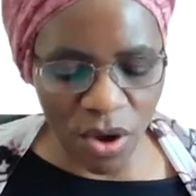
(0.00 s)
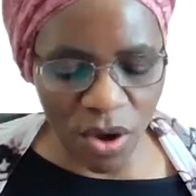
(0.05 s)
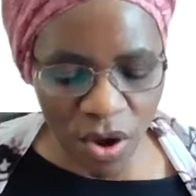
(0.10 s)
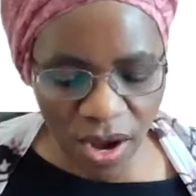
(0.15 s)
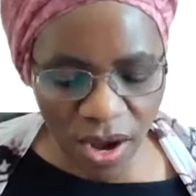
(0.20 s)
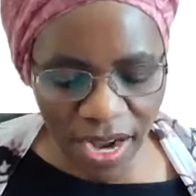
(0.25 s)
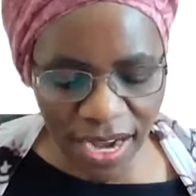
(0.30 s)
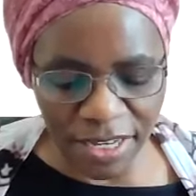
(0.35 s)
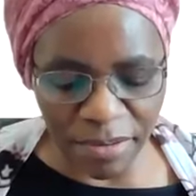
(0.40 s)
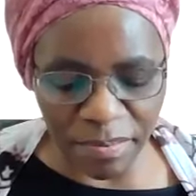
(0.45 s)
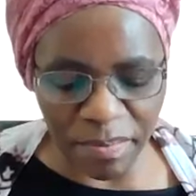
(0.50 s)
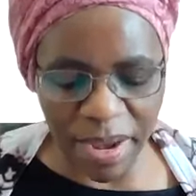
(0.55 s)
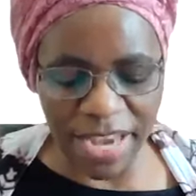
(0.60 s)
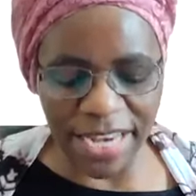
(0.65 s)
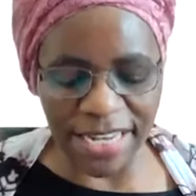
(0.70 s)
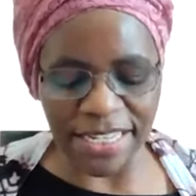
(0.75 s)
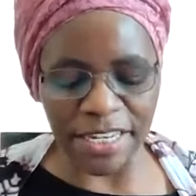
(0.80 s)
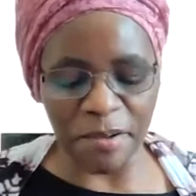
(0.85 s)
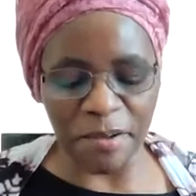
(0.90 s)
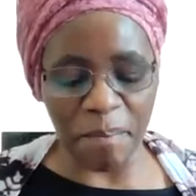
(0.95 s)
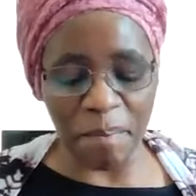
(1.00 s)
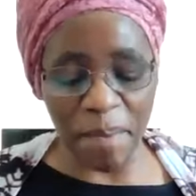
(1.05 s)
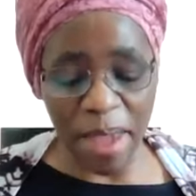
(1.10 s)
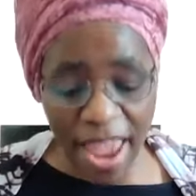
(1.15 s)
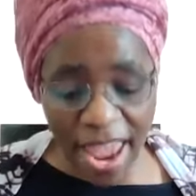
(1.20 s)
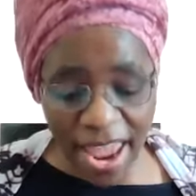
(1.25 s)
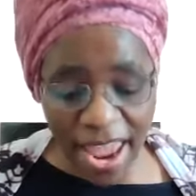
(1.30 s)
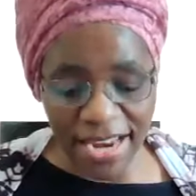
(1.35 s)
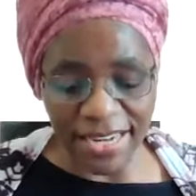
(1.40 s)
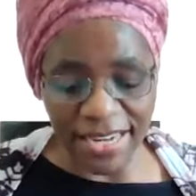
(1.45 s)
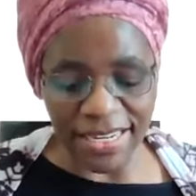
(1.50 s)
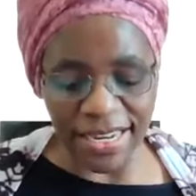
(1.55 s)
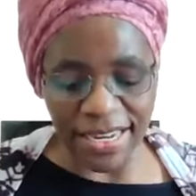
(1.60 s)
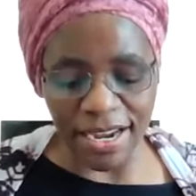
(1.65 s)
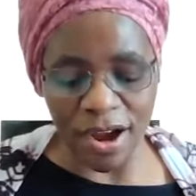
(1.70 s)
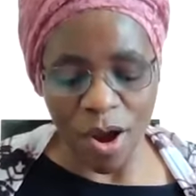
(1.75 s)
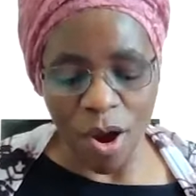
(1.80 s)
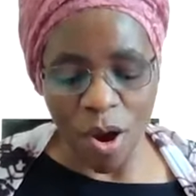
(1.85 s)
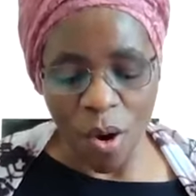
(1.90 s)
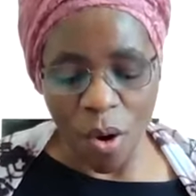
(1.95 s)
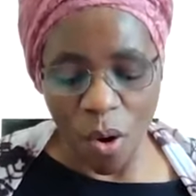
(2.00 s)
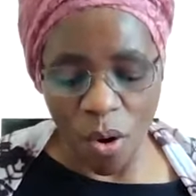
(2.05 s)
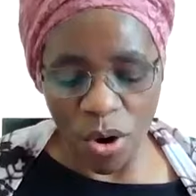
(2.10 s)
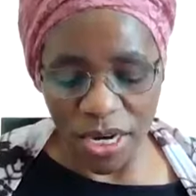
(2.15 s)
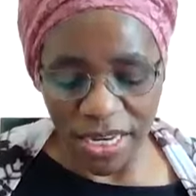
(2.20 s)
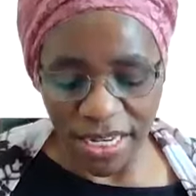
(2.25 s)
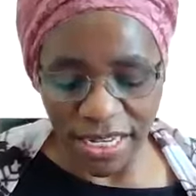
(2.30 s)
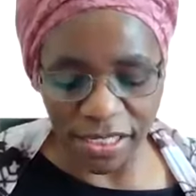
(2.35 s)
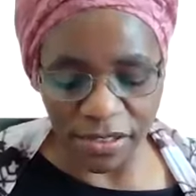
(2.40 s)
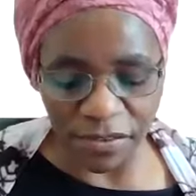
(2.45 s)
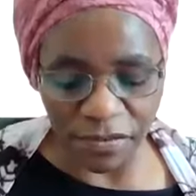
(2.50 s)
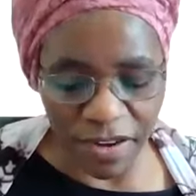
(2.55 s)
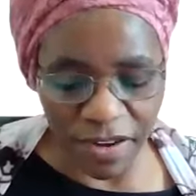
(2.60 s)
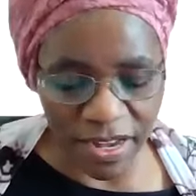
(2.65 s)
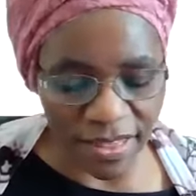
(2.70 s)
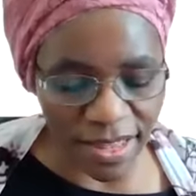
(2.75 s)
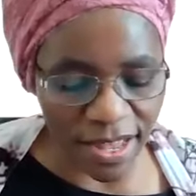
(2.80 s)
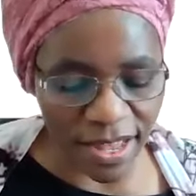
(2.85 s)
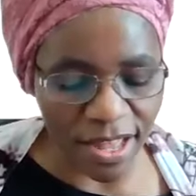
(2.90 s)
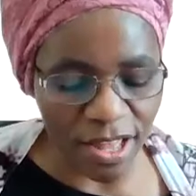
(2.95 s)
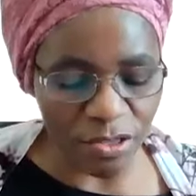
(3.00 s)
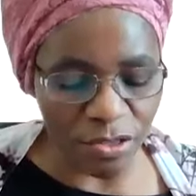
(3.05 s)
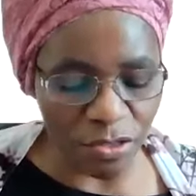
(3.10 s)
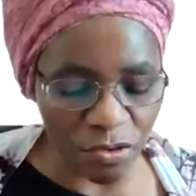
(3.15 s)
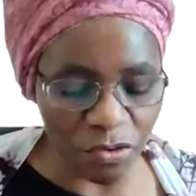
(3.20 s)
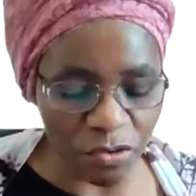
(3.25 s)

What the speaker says: conquered by depending on his Father